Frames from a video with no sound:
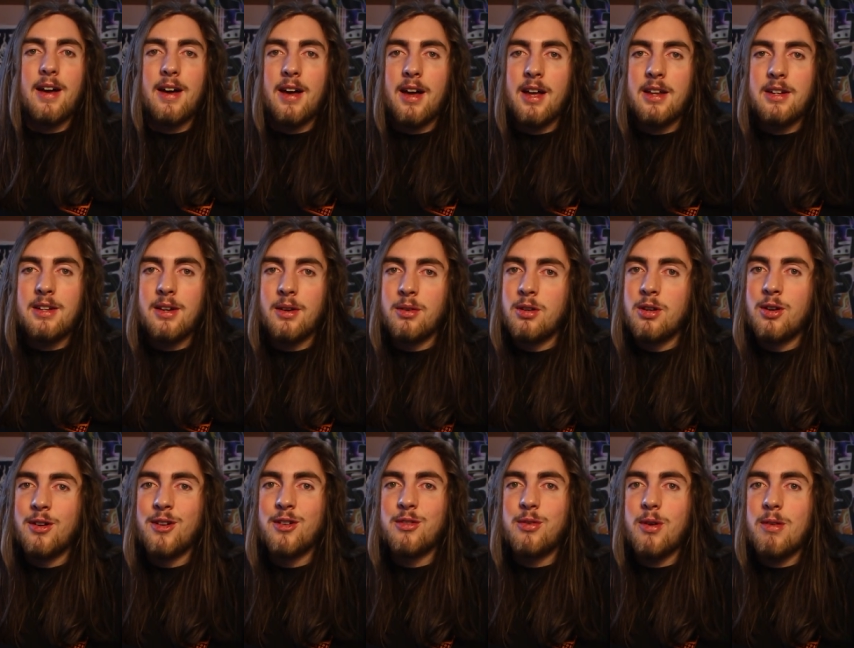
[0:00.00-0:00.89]
I don't
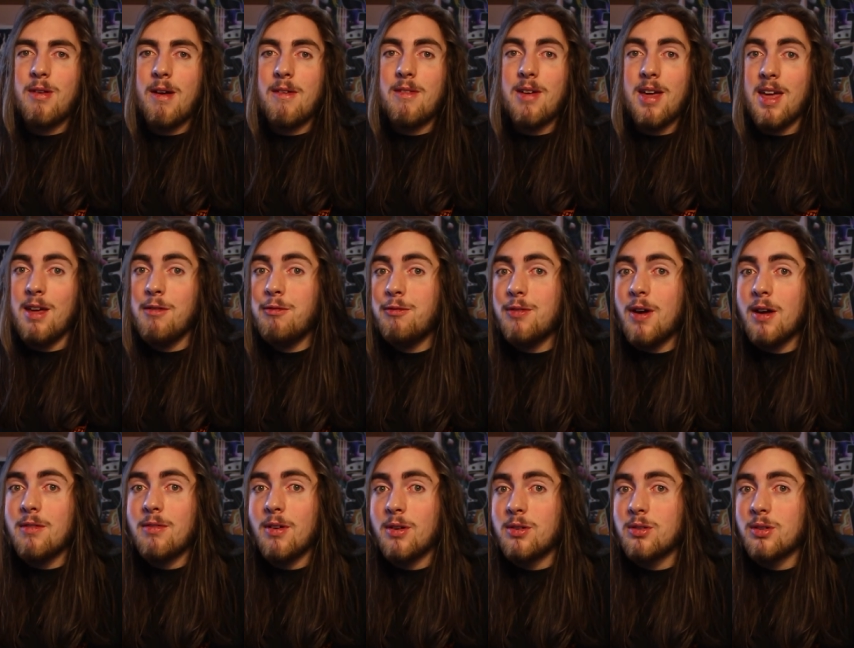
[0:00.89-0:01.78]
know if we've ever hit
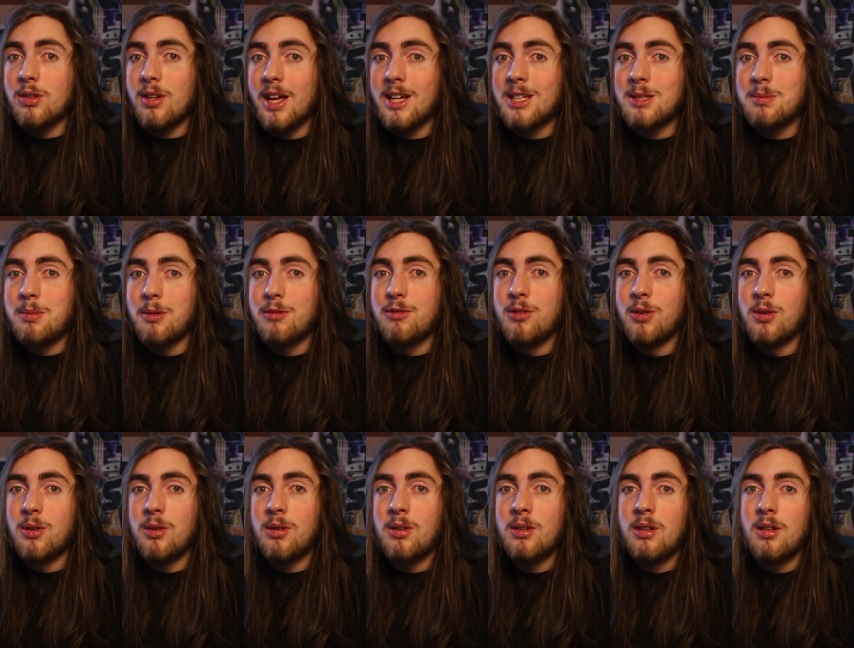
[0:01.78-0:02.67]
500 likes
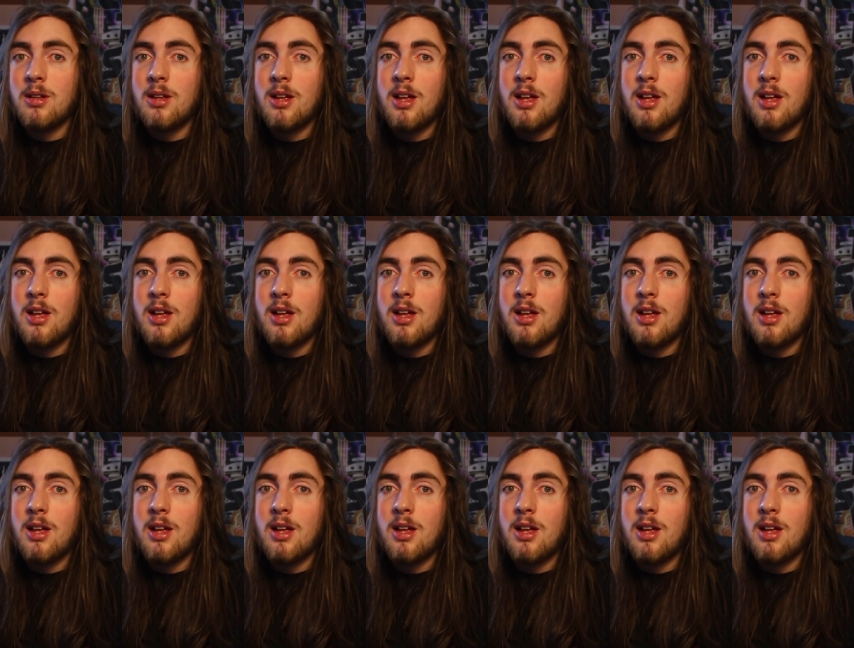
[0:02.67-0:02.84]
before,